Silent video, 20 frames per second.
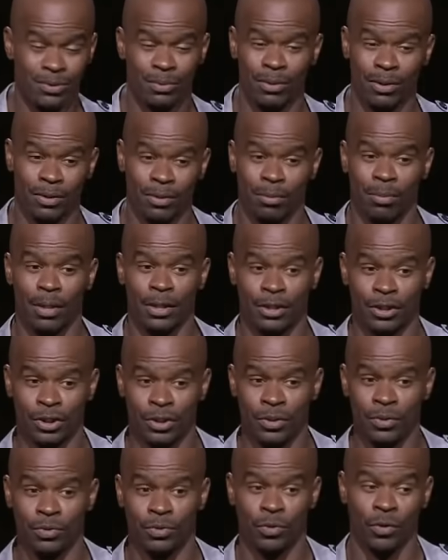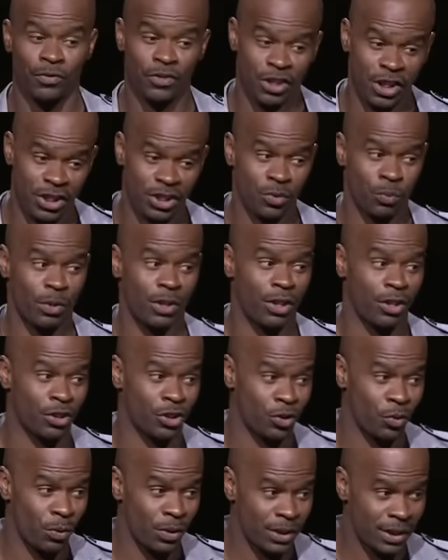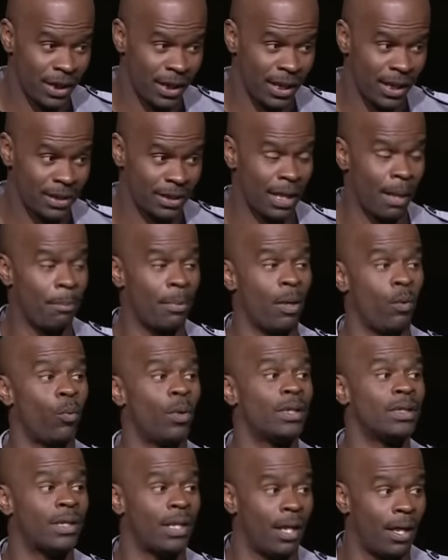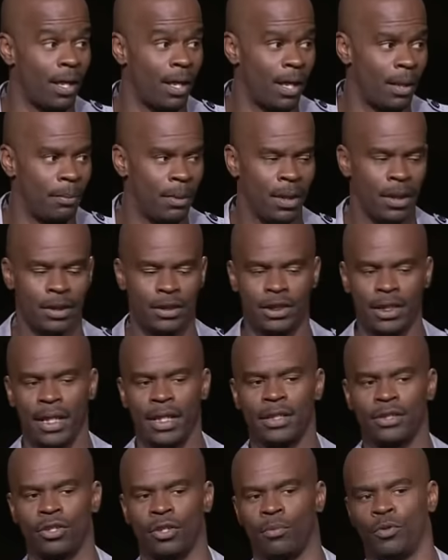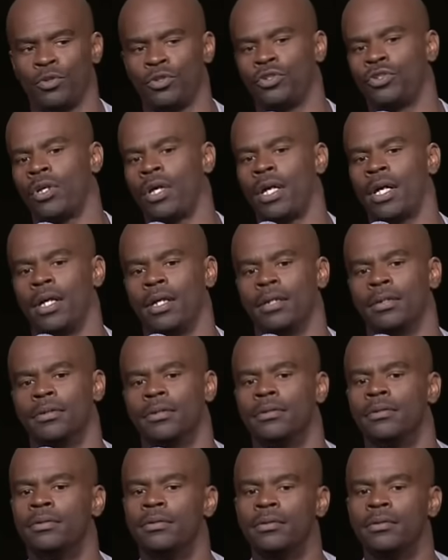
That's what little brothers do. So if Jesus went there, so did James. I bet one time, James almost drowned.